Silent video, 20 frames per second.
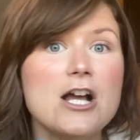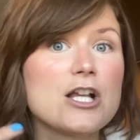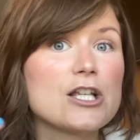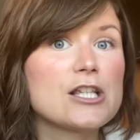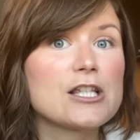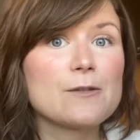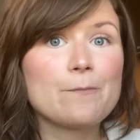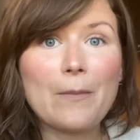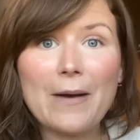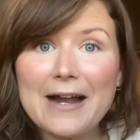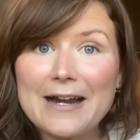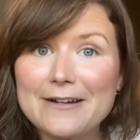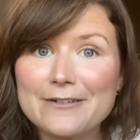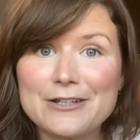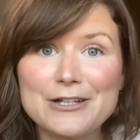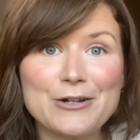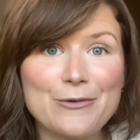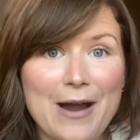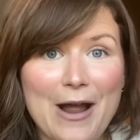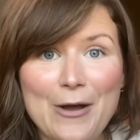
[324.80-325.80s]

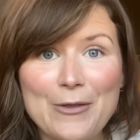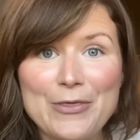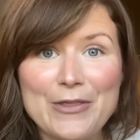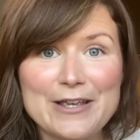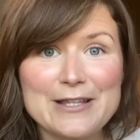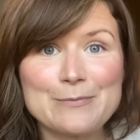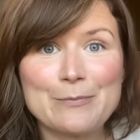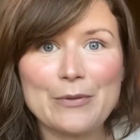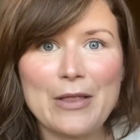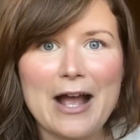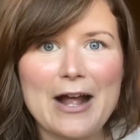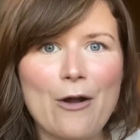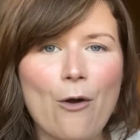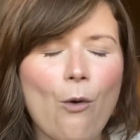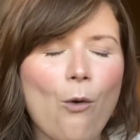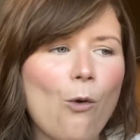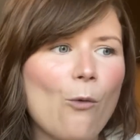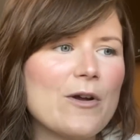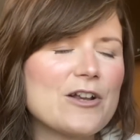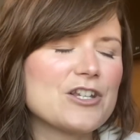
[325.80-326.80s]
spiraling around this black
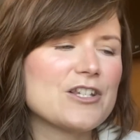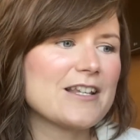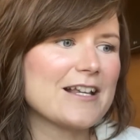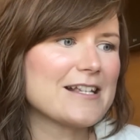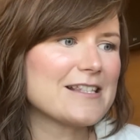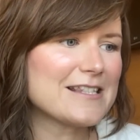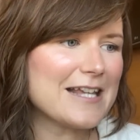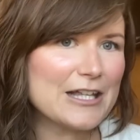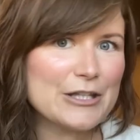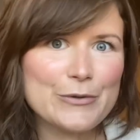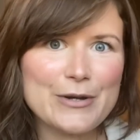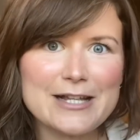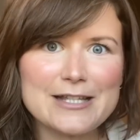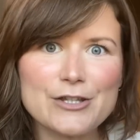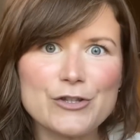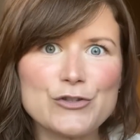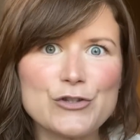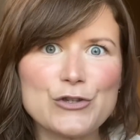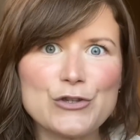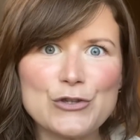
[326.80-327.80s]
hole, which is
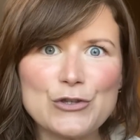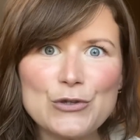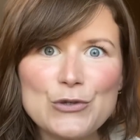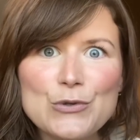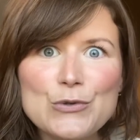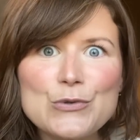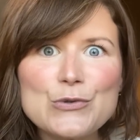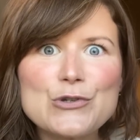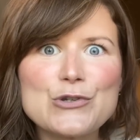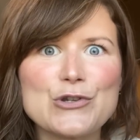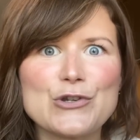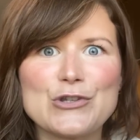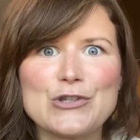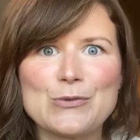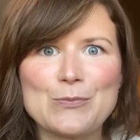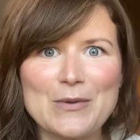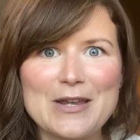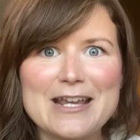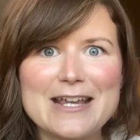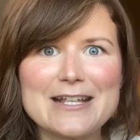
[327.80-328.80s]
accelerated to huge
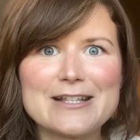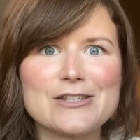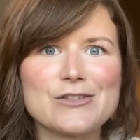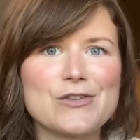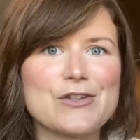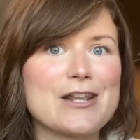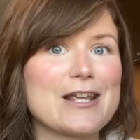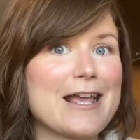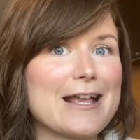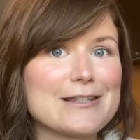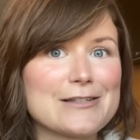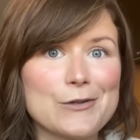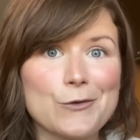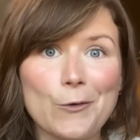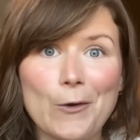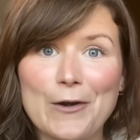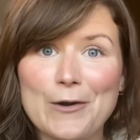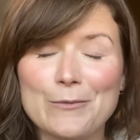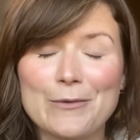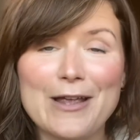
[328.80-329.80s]
speeds so that it gets
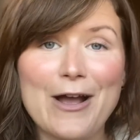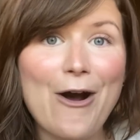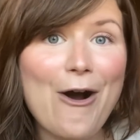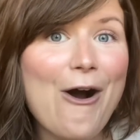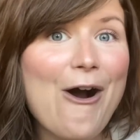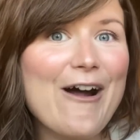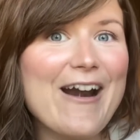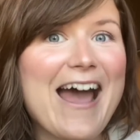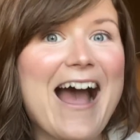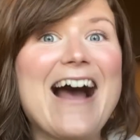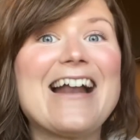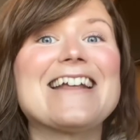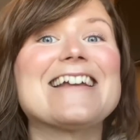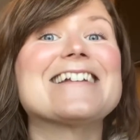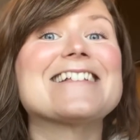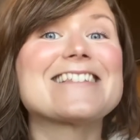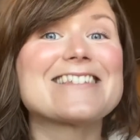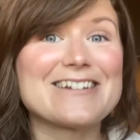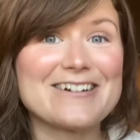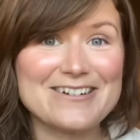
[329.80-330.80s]
incredibly hot and
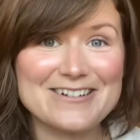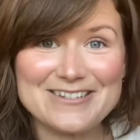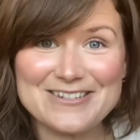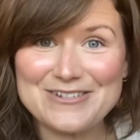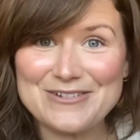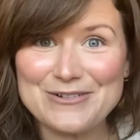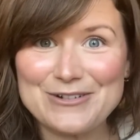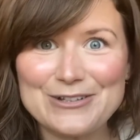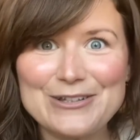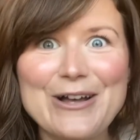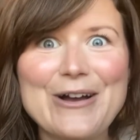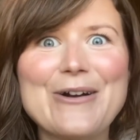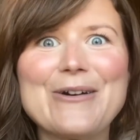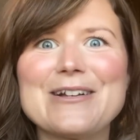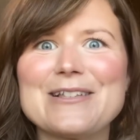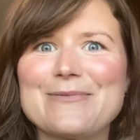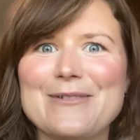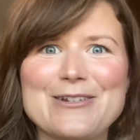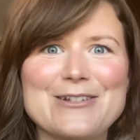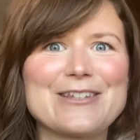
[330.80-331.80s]
it starts to glow,
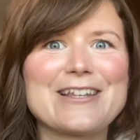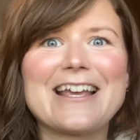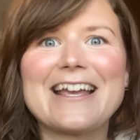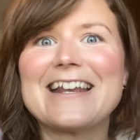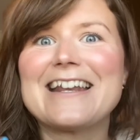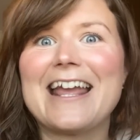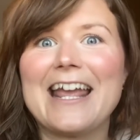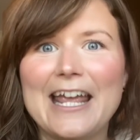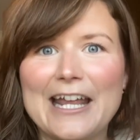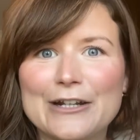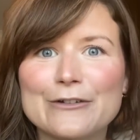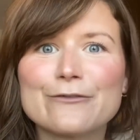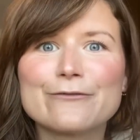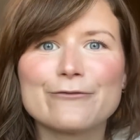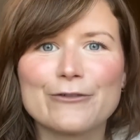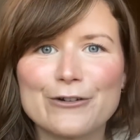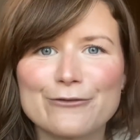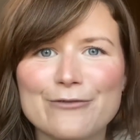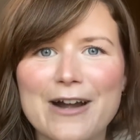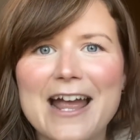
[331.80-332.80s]
especially in
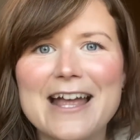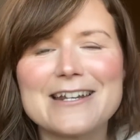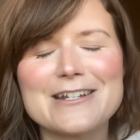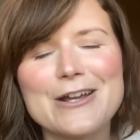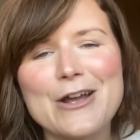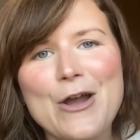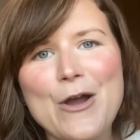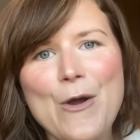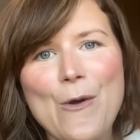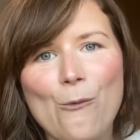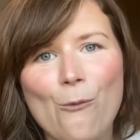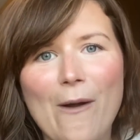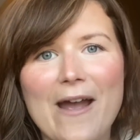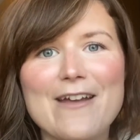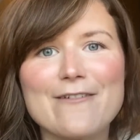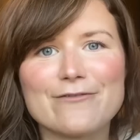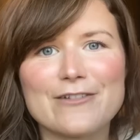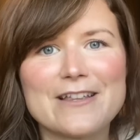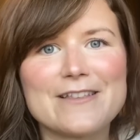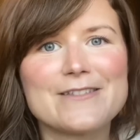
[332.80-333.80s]
infrared
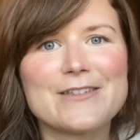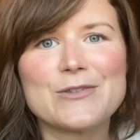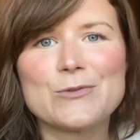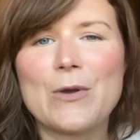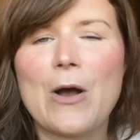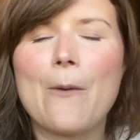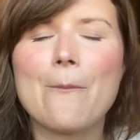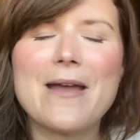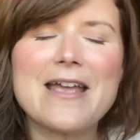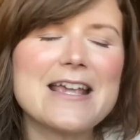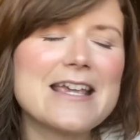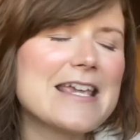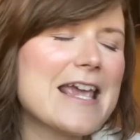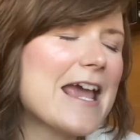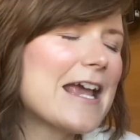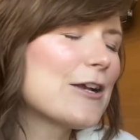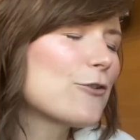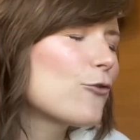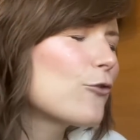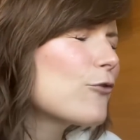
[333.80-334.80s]
wavelengths as well, making
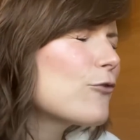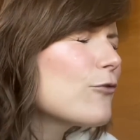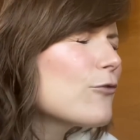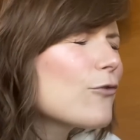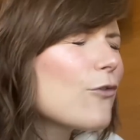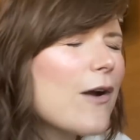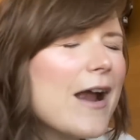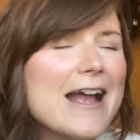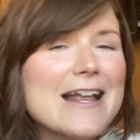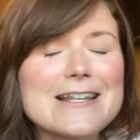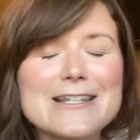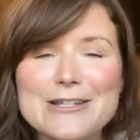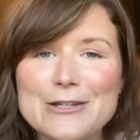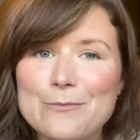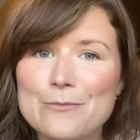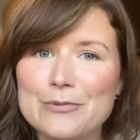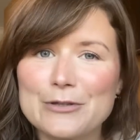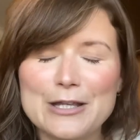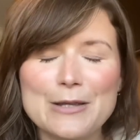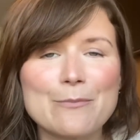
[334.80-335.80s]
it
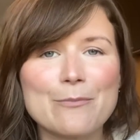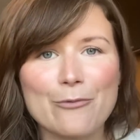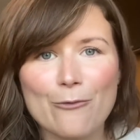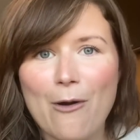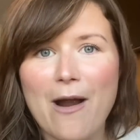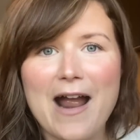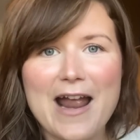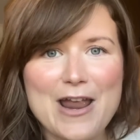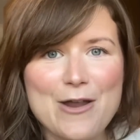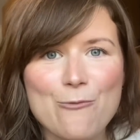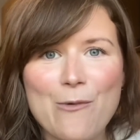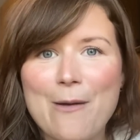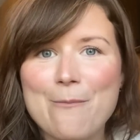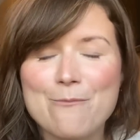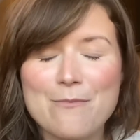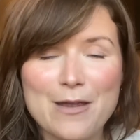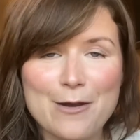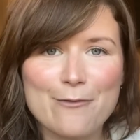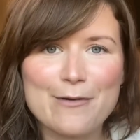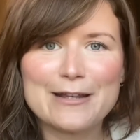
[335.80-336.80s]
incredibly bright
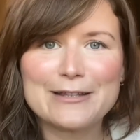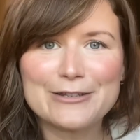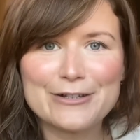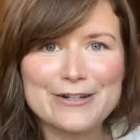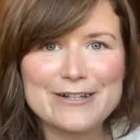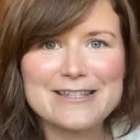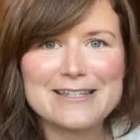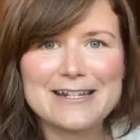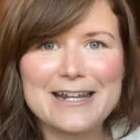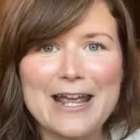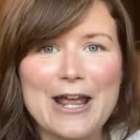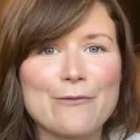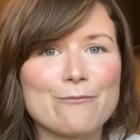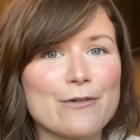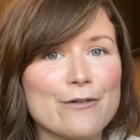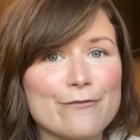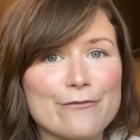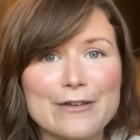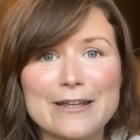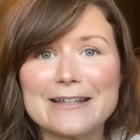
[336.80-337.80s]
when MIRI looks at it and
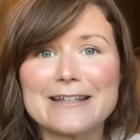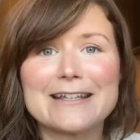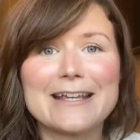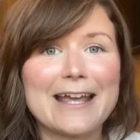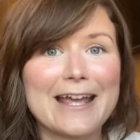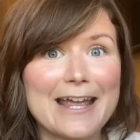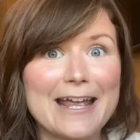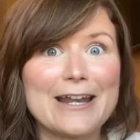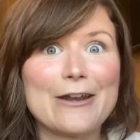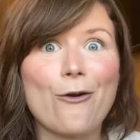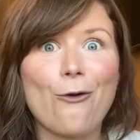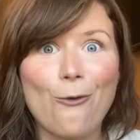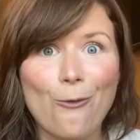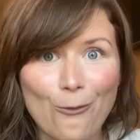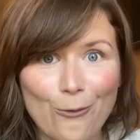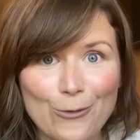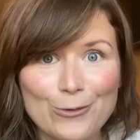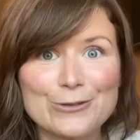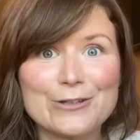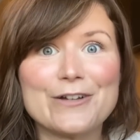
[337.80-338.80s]
revealing it in
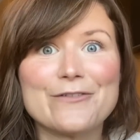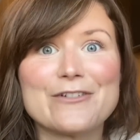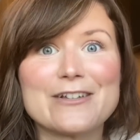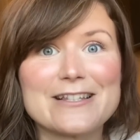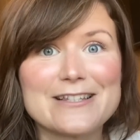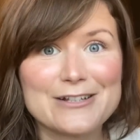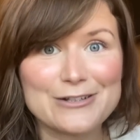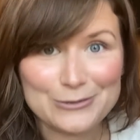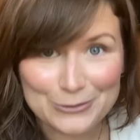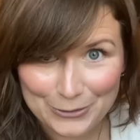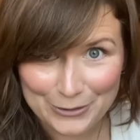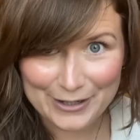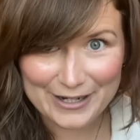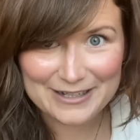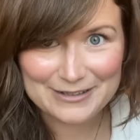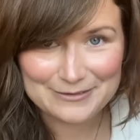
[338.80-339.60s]
all of its glory.